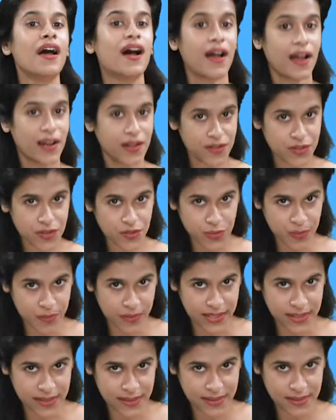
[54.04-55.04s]
100
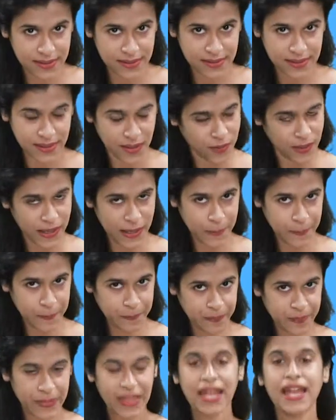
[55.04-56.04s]
rupees, okay?
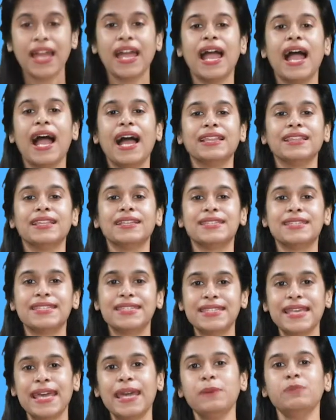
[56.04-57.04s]
And the
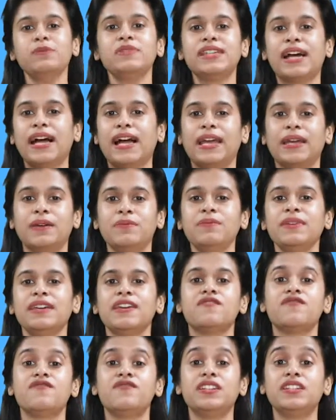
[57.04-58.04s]
same time,
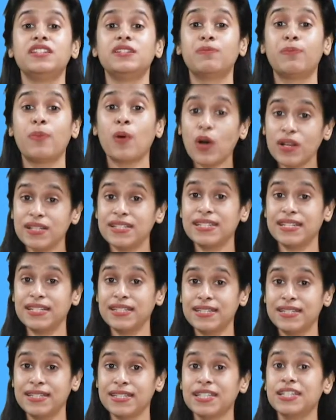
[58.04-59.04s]
if we
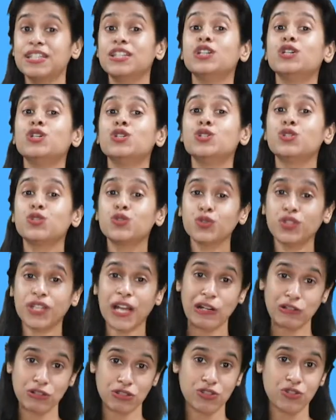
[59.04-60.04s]
deposit
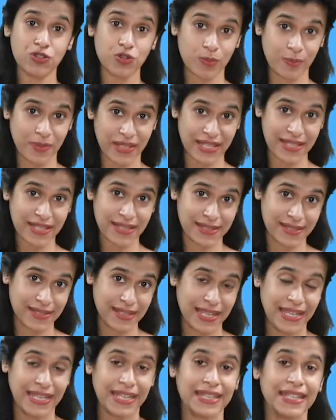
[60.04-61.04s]
2000 rupees,
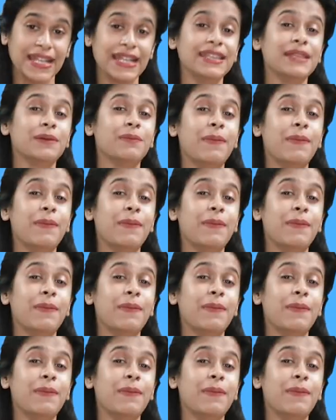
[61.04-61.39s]
then the